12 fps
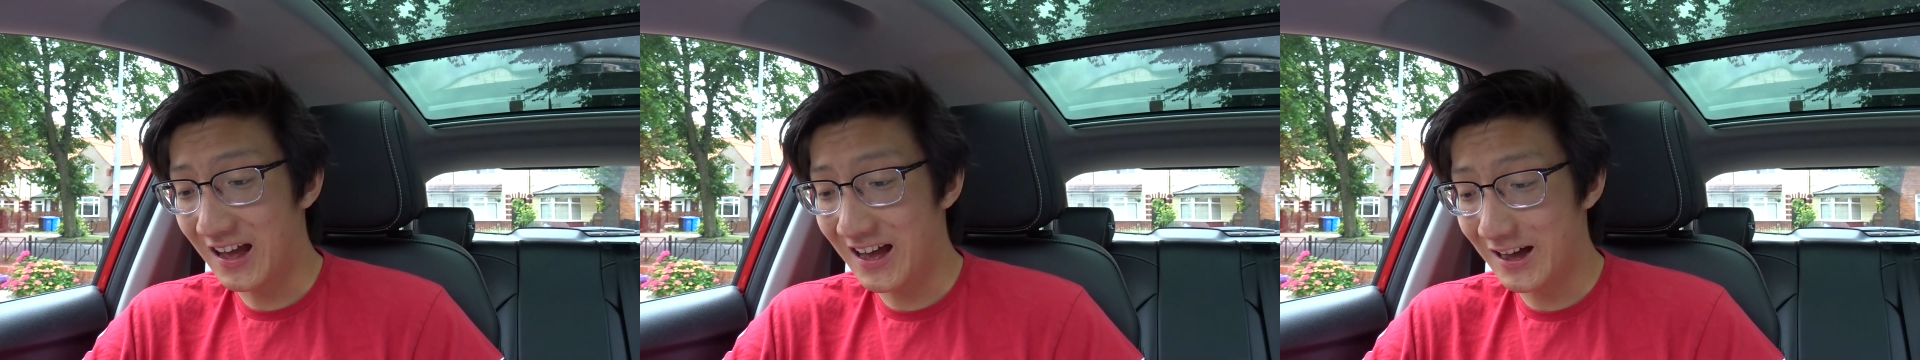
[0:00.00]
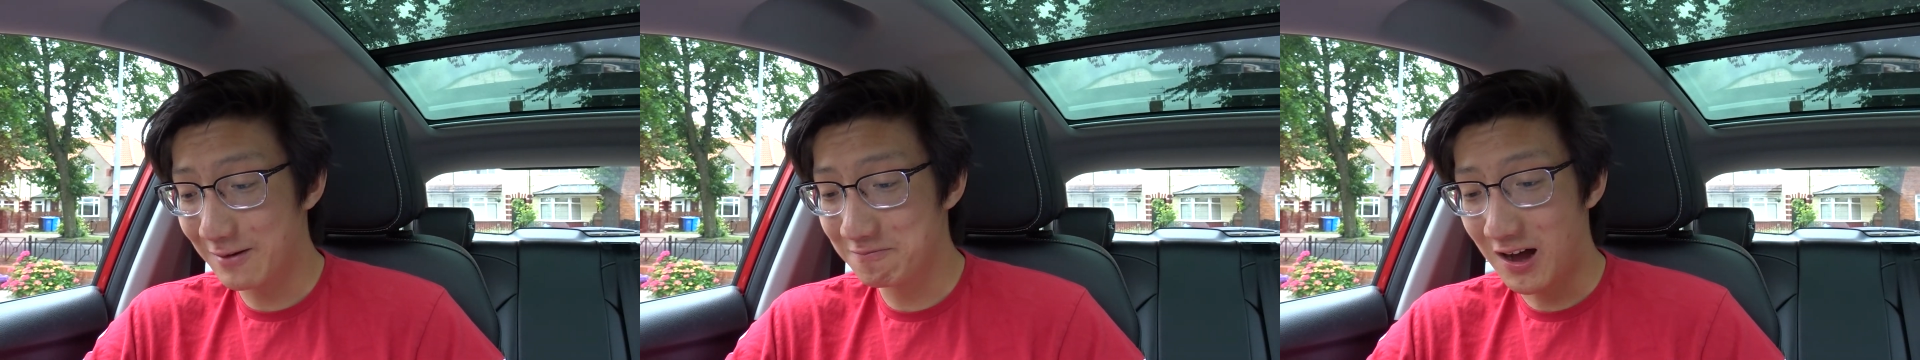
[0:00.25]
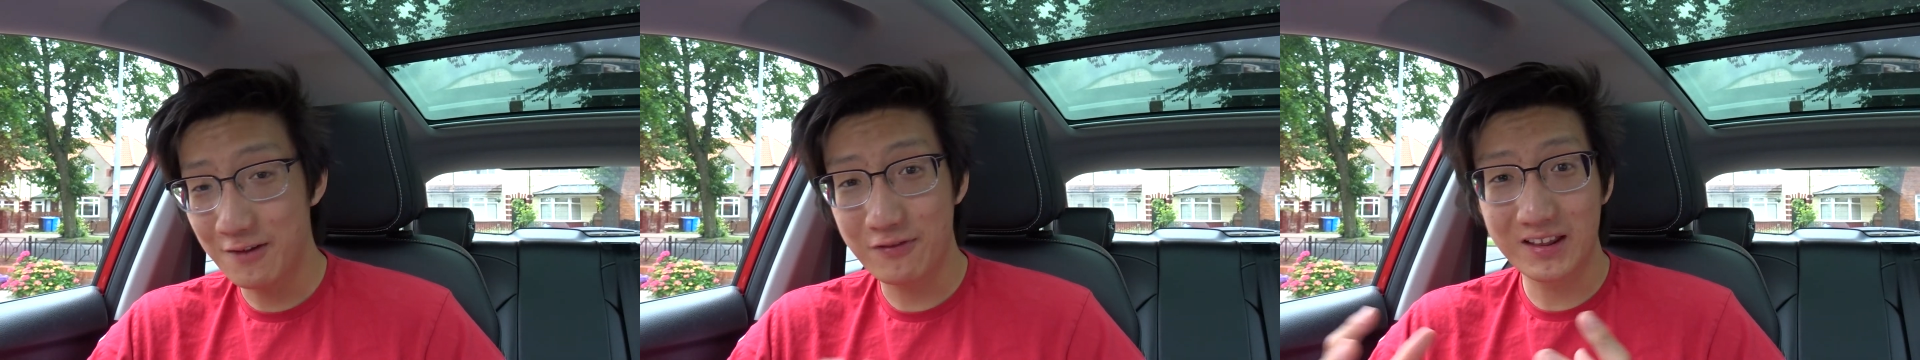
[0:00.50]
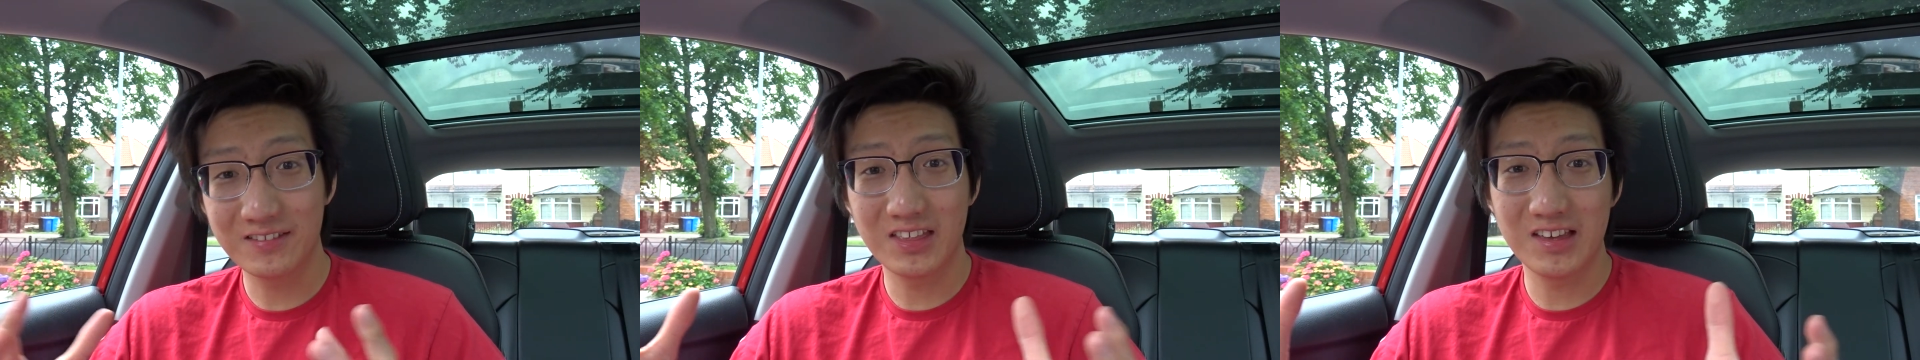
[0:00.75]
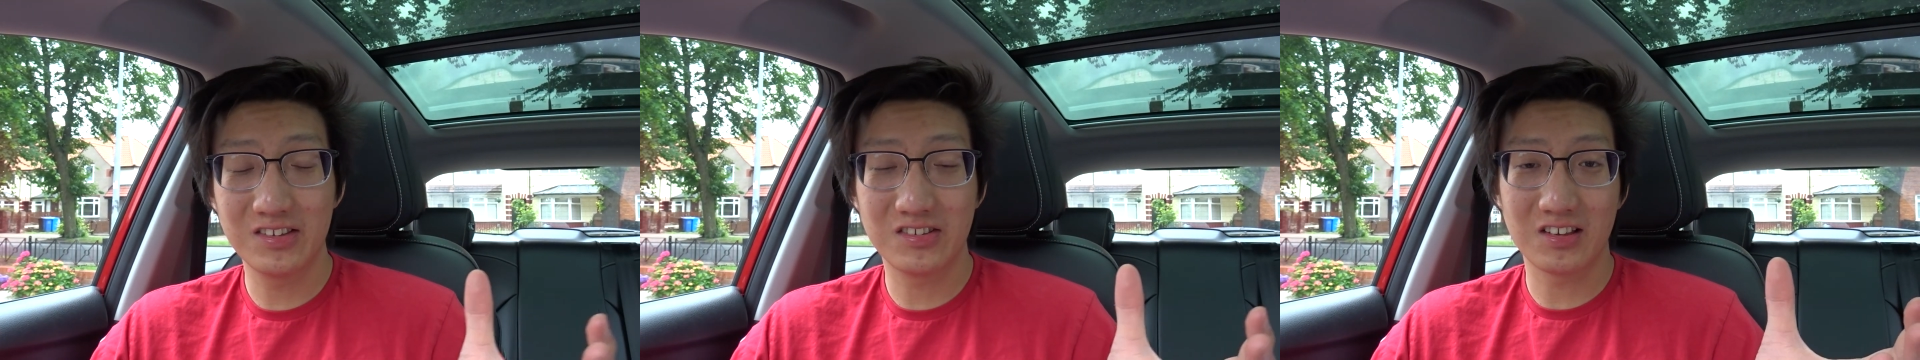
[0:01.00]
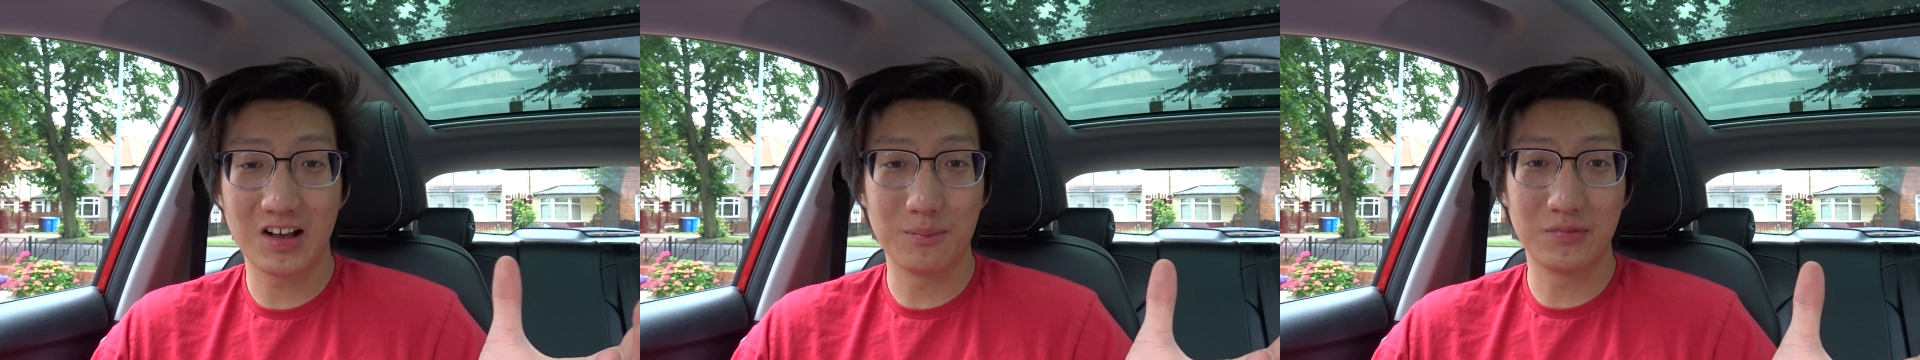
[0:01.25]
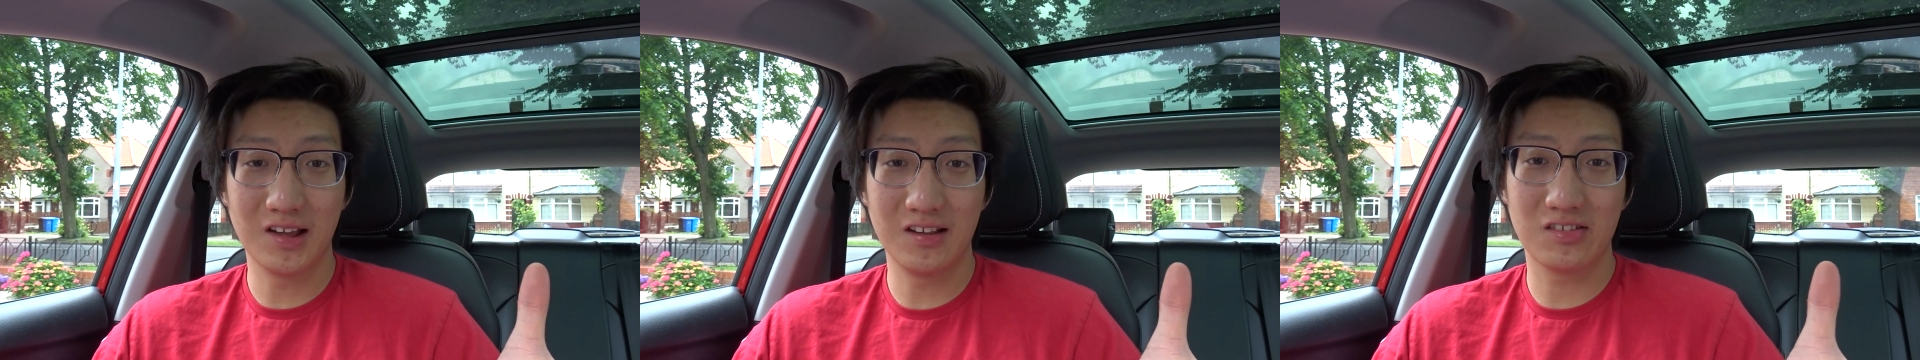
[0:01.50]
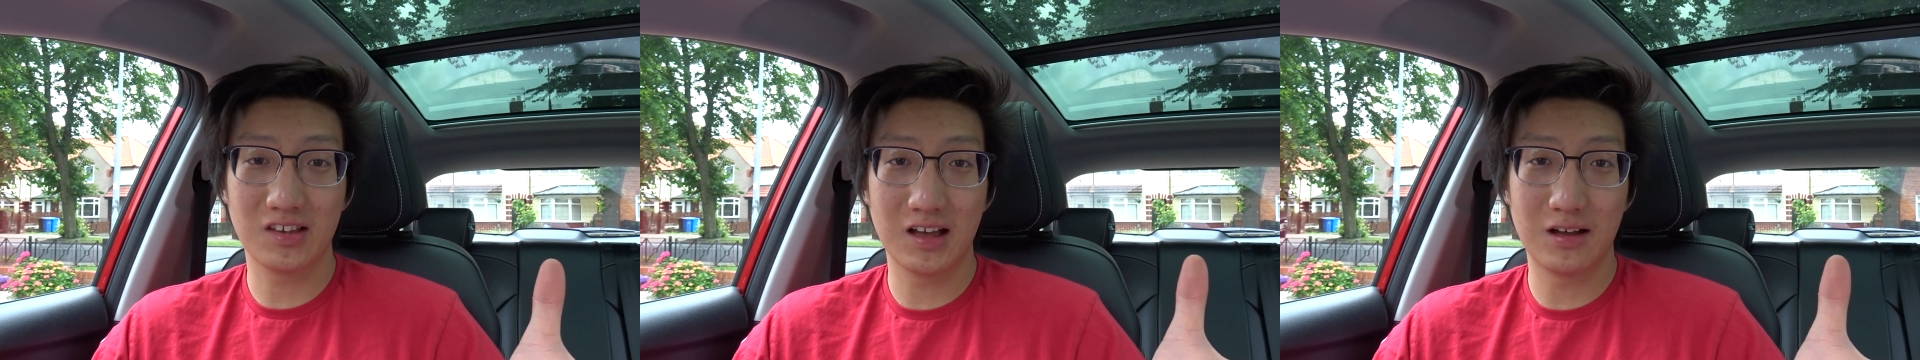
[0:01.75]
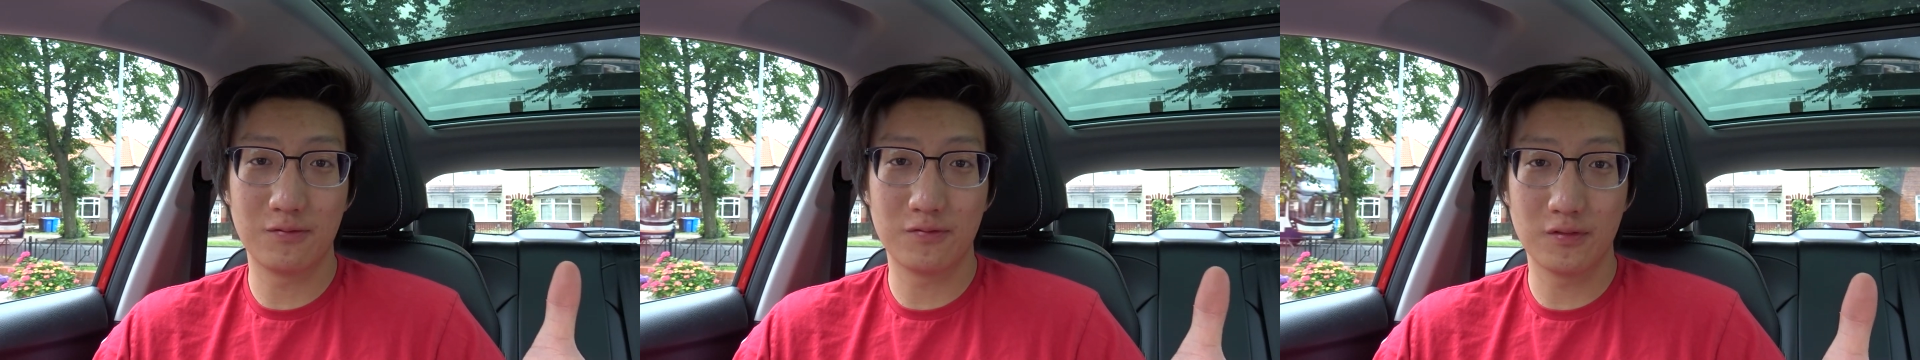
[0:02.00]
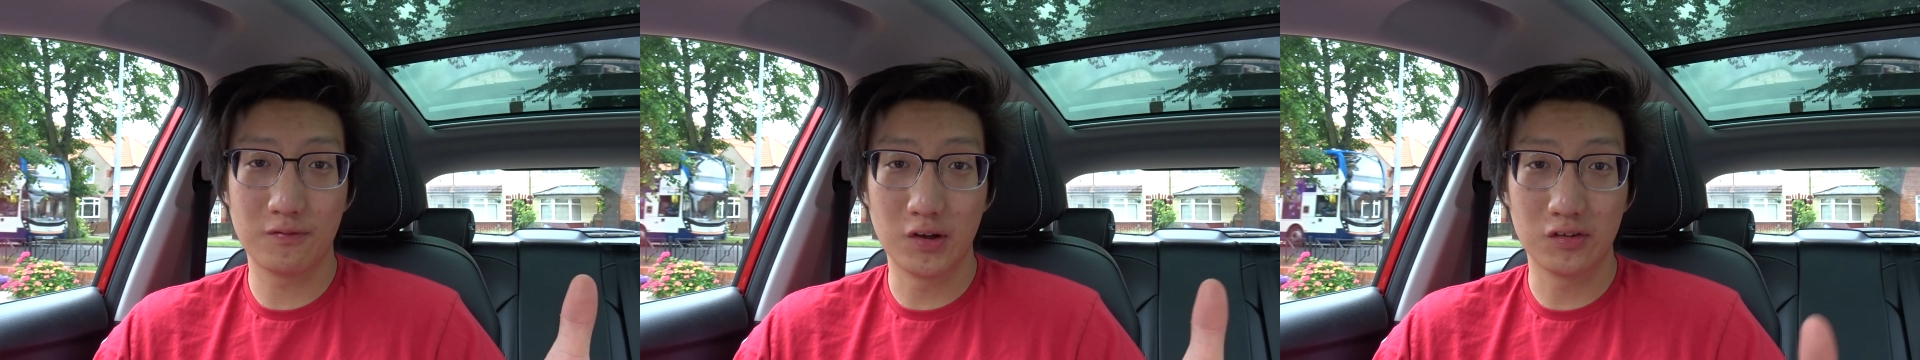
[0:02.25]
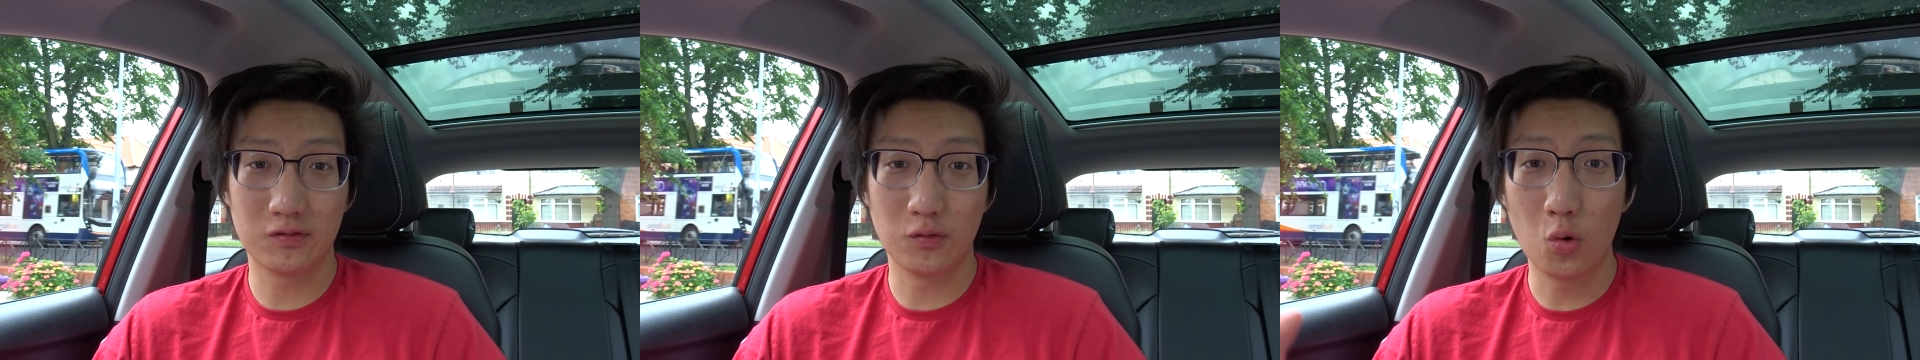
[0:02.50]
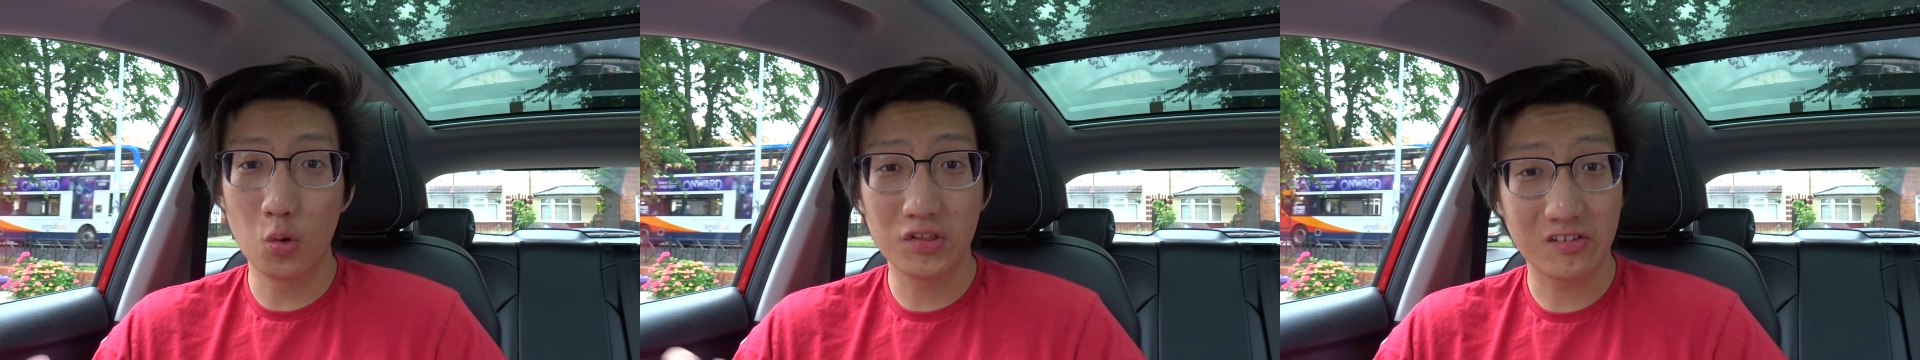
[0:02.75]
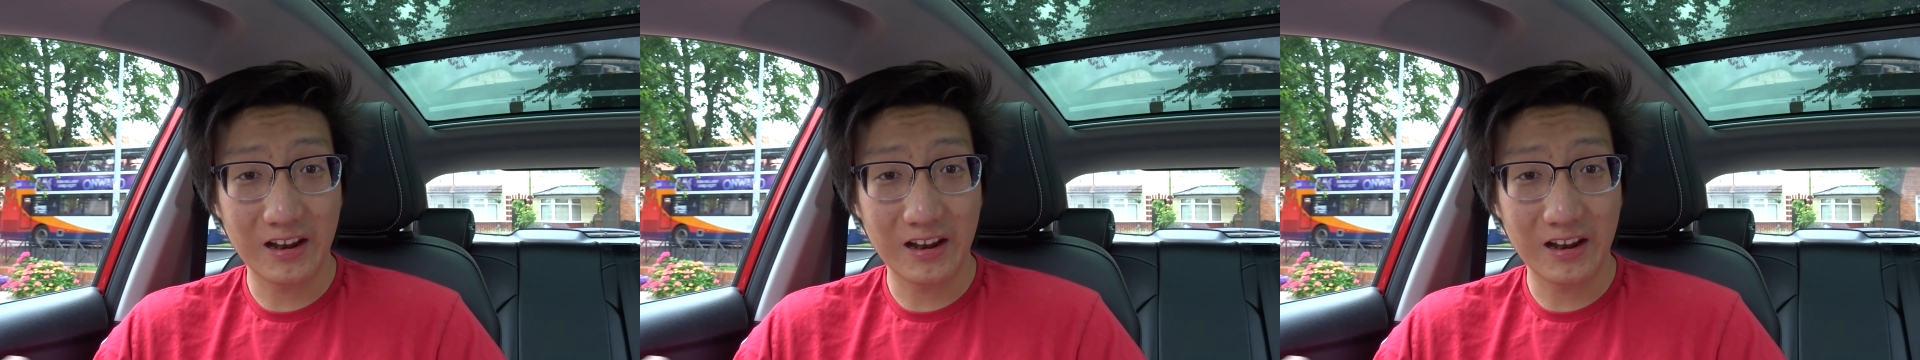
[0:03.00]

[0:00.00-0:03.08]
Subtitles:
I think these updates have, first of all these